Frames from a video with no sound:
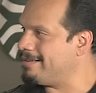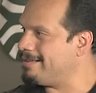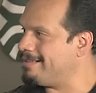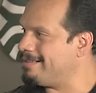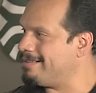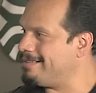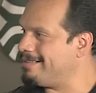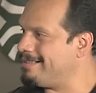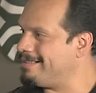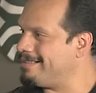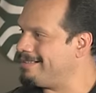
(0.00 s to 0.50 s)

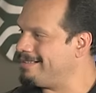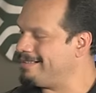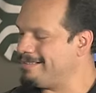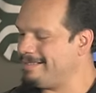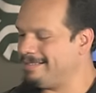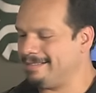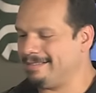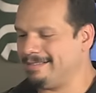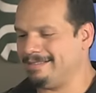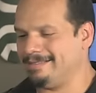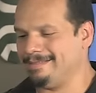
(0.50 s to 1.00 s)

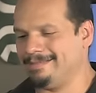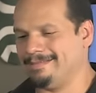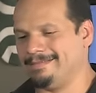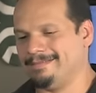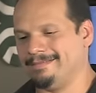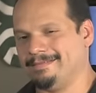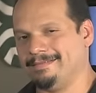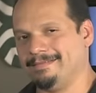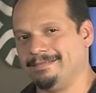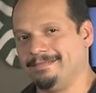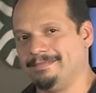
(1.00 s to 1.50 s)

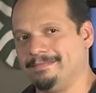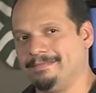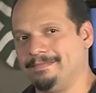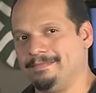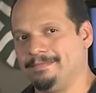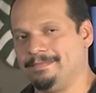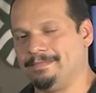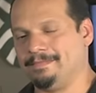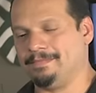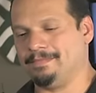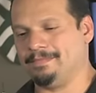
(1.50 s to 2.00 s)

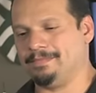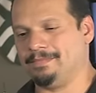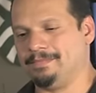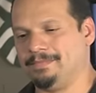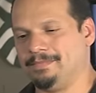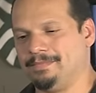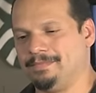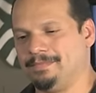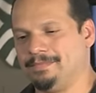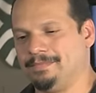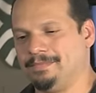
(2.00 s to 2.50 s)

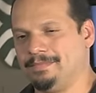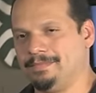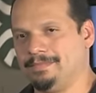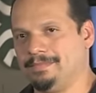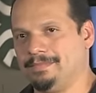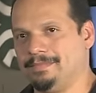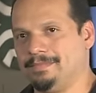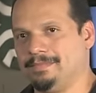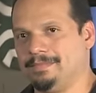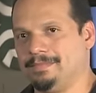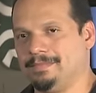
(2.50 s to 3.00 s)

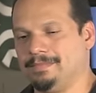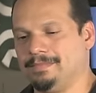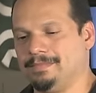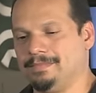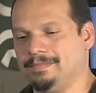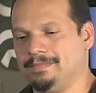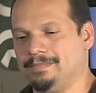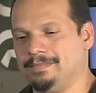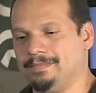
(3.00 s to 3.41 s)
No words are spoken by the person on screen.